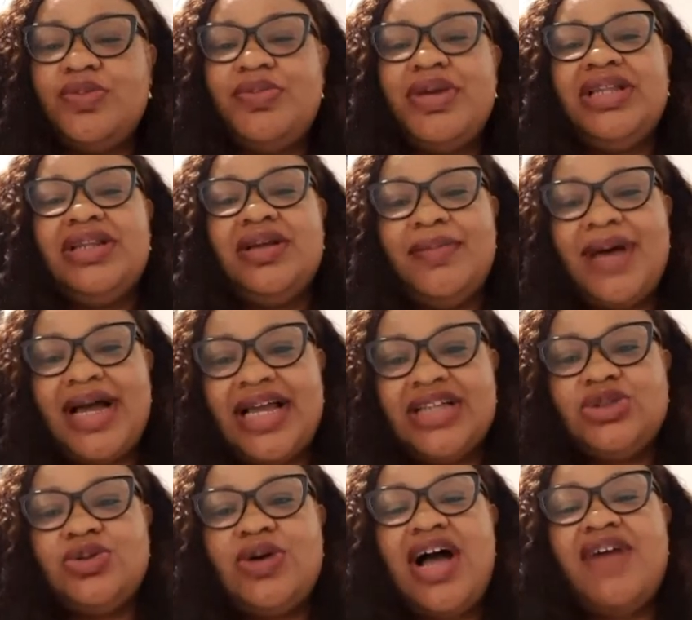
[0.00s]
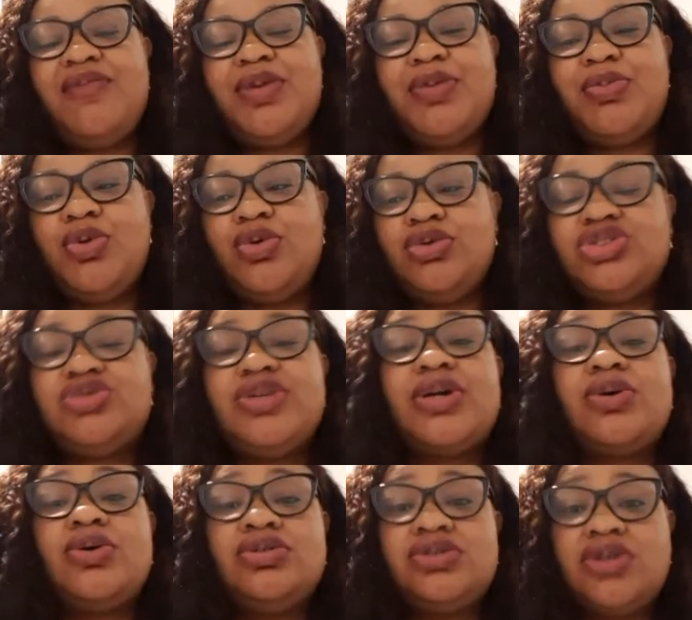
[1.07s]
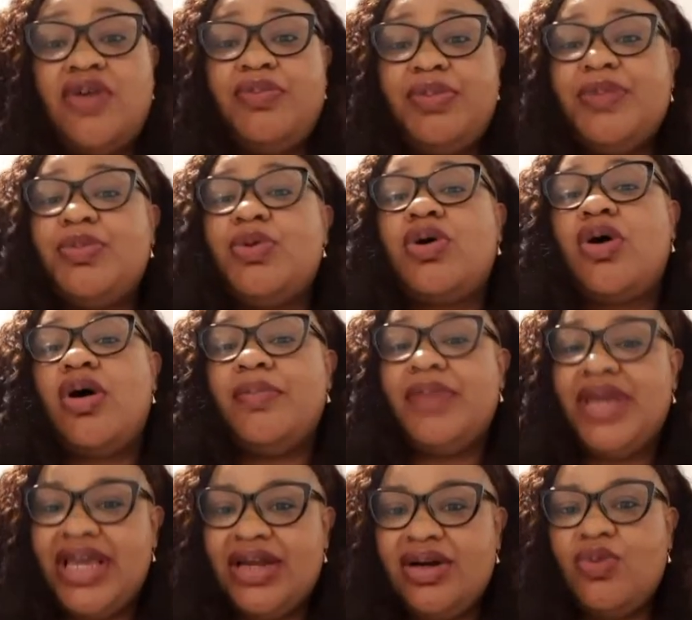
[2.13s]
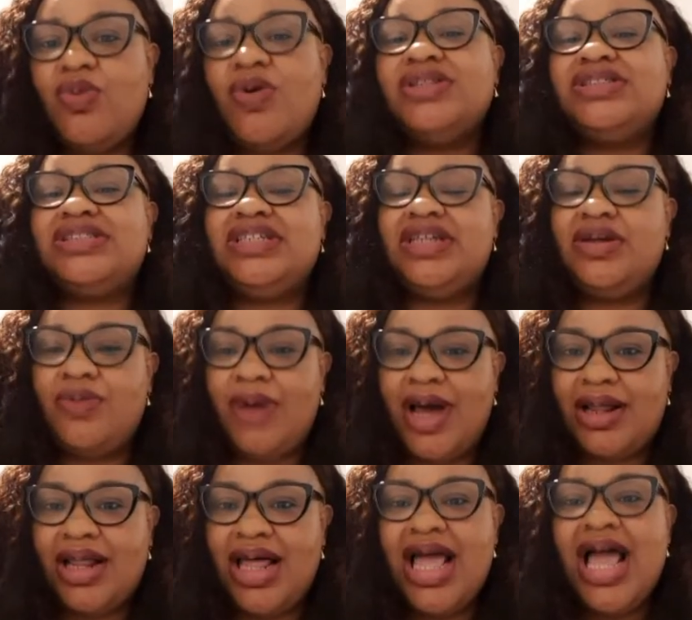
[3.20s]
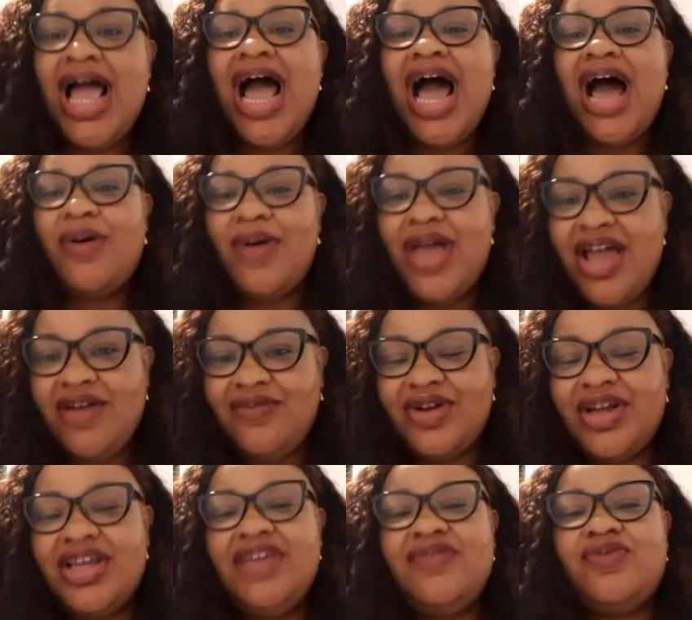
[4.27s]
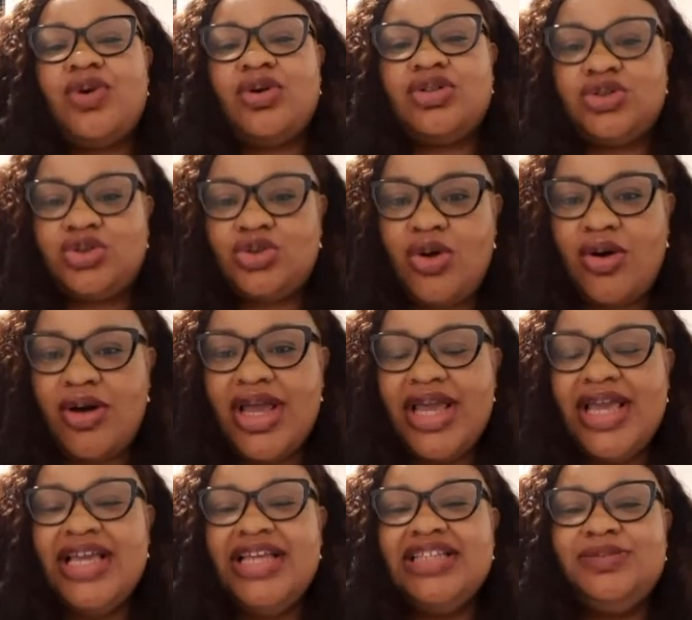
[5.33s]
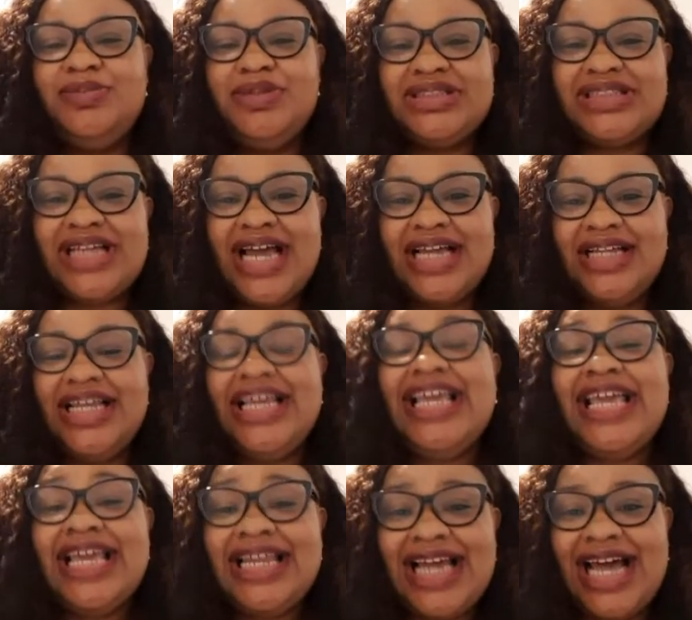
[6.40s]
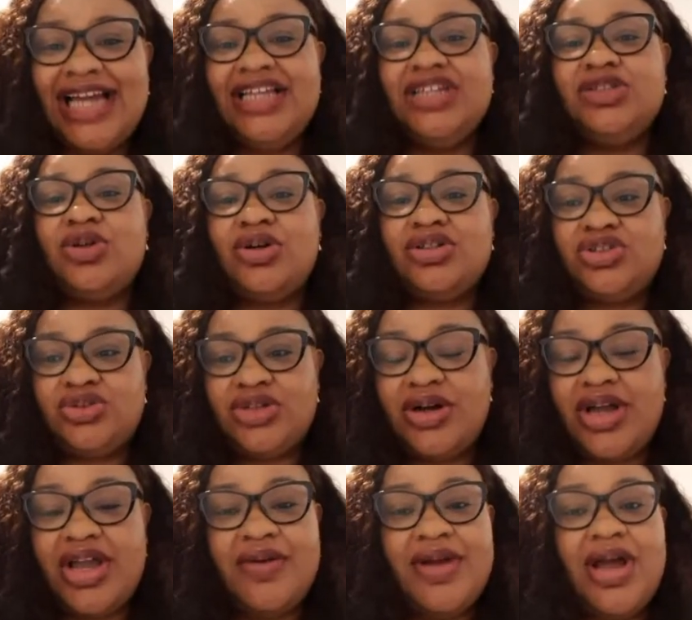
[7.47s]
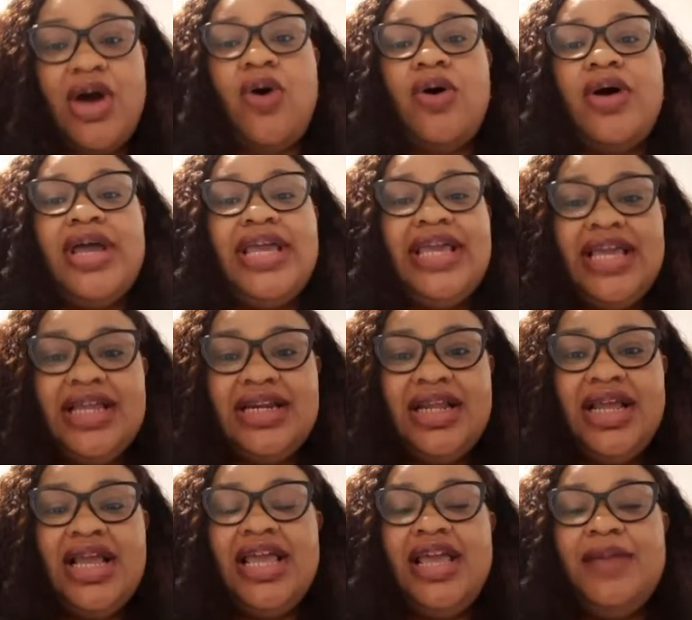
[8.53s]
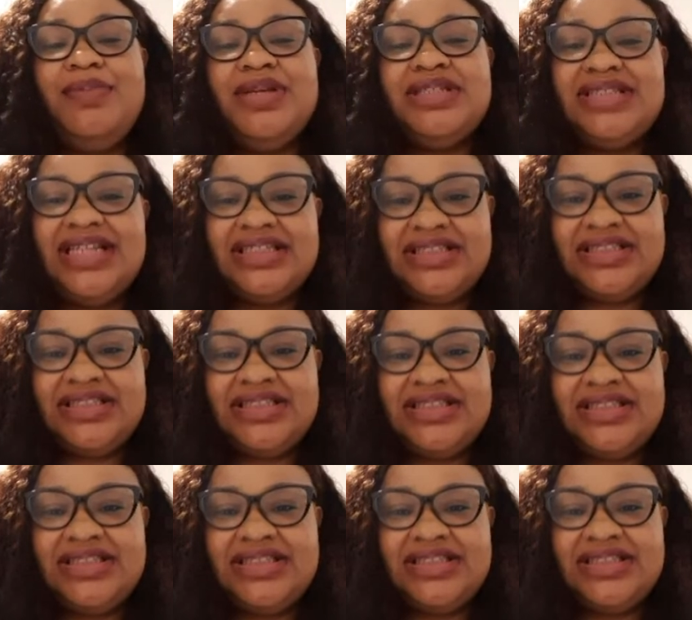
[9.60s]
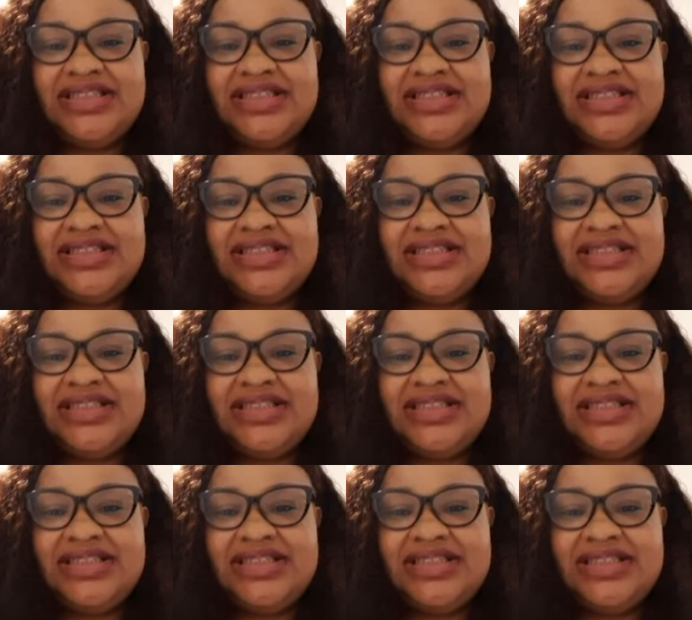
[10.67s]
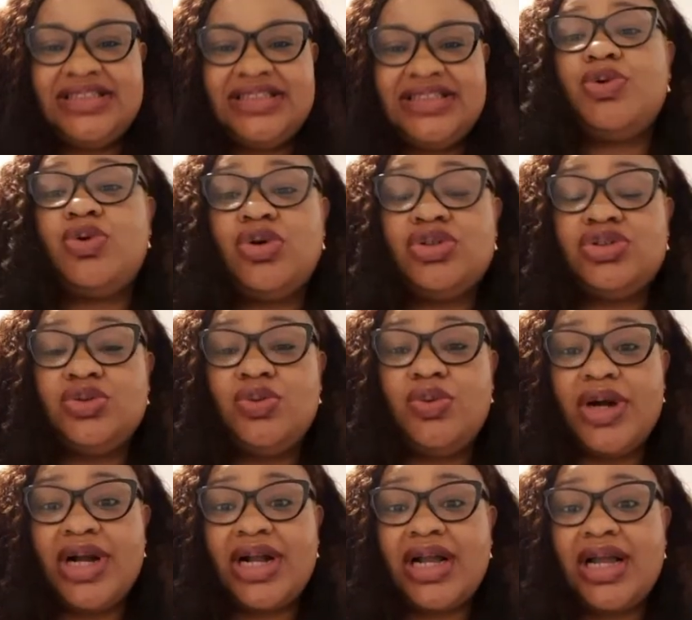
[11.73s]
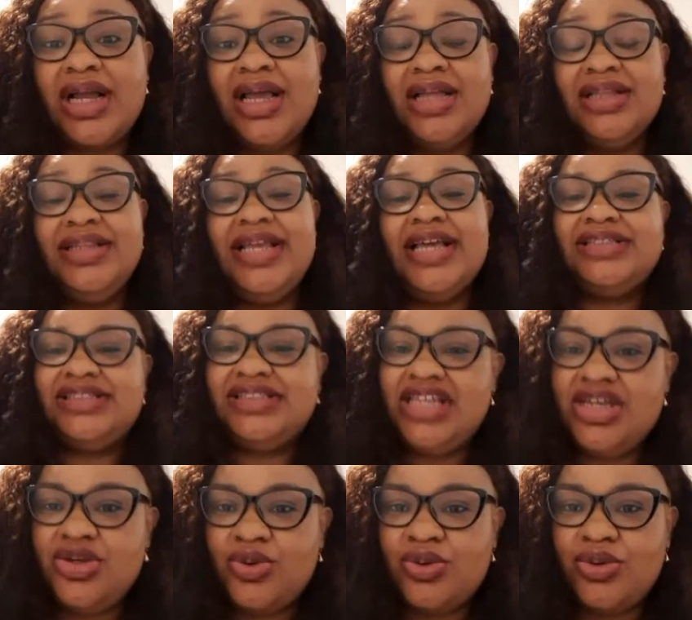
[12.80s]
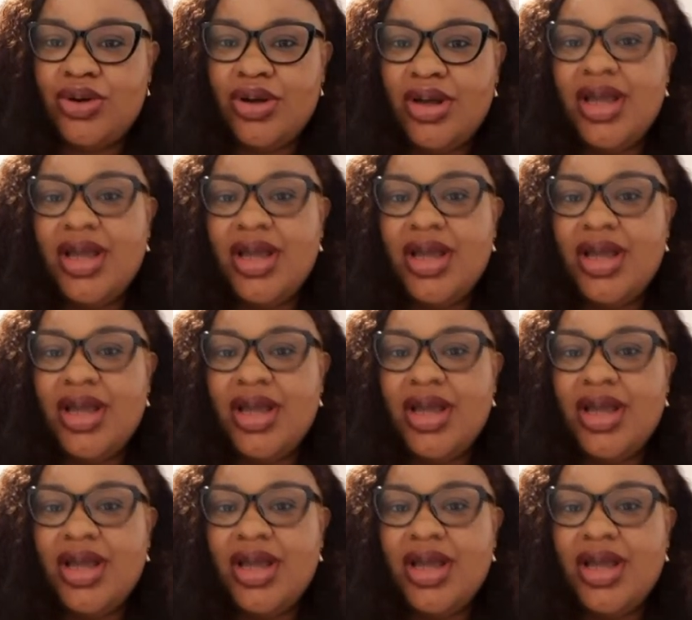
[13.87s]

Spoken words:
to be in the market, you have triples of people come in once in a while. However, if your store is beside in an industrial area or in a business area, what will happen is that people go to work, they see you.